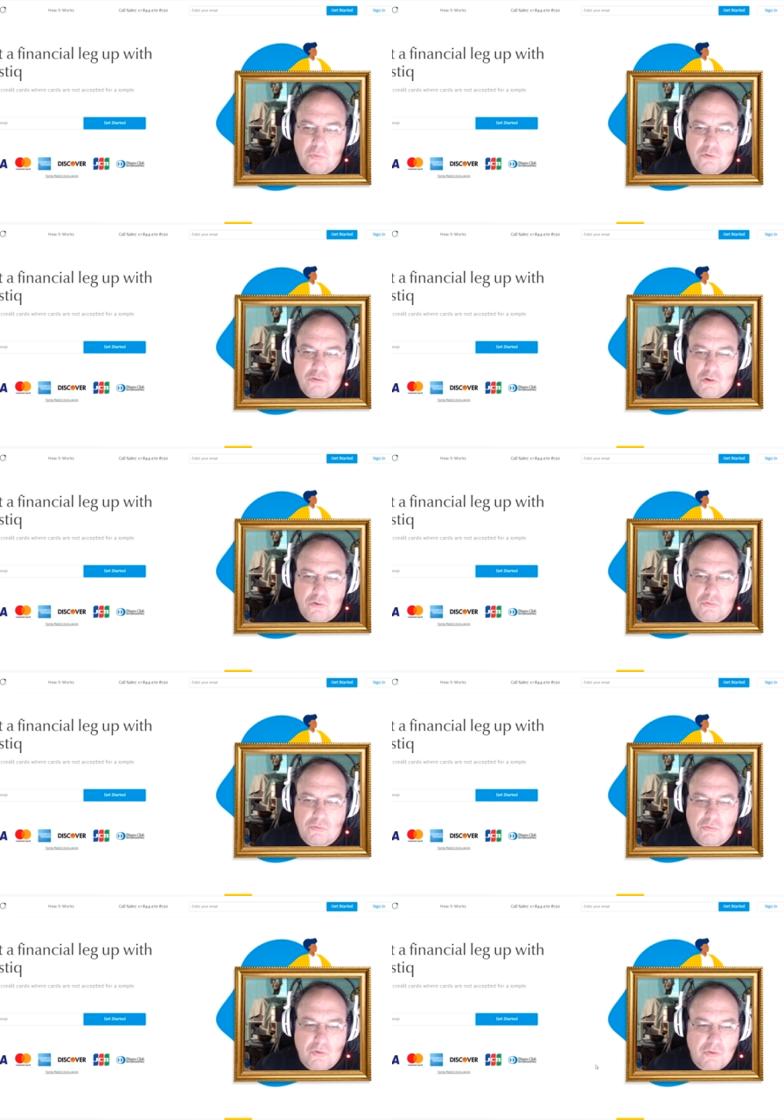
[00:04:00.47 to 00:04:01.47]
shirt
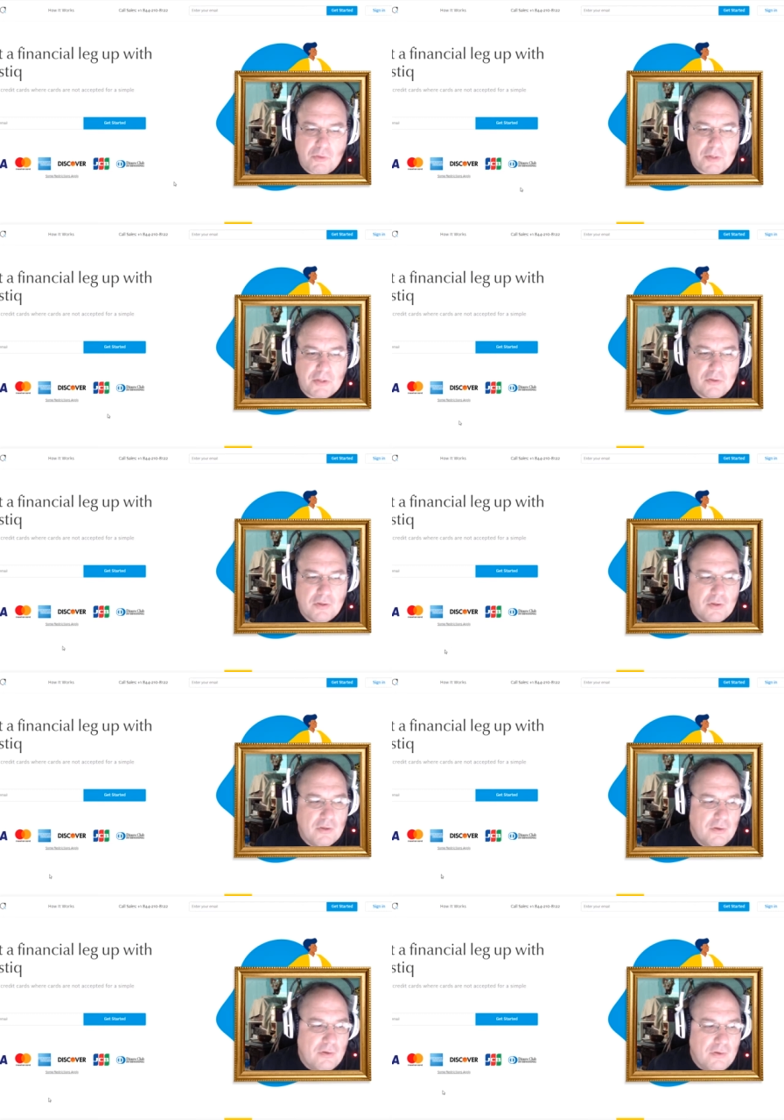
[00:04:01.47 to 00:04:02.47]
or something.
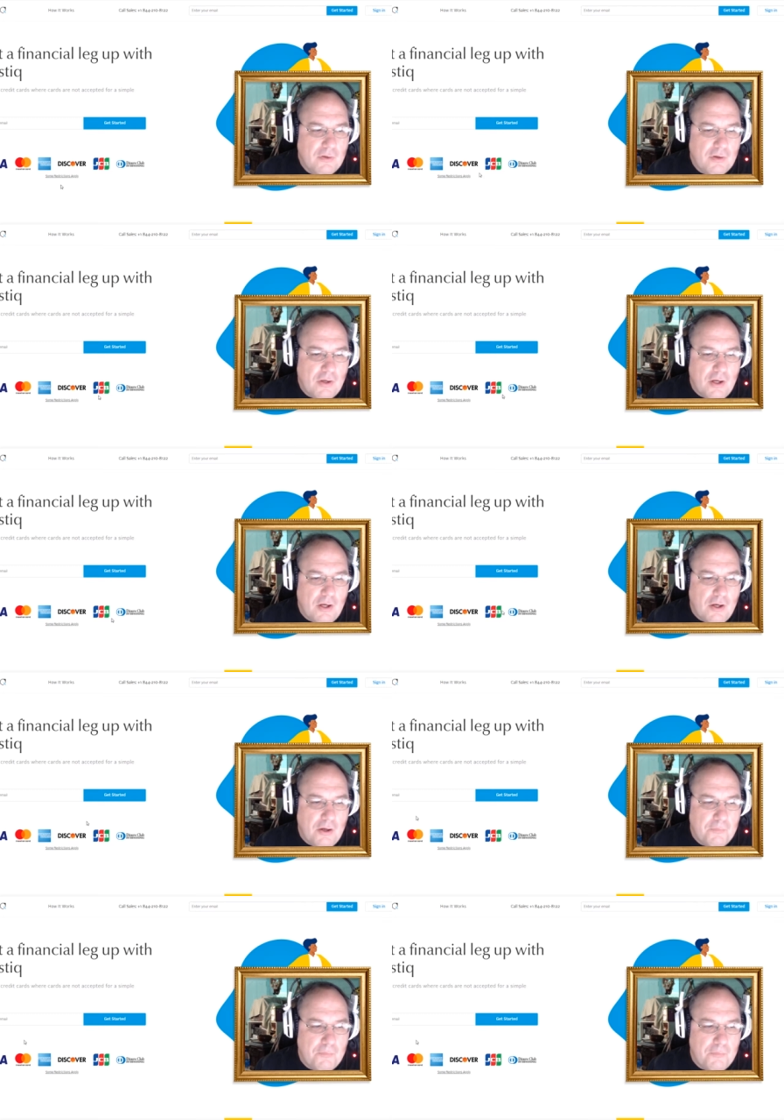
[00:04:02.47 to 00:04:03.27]
Um,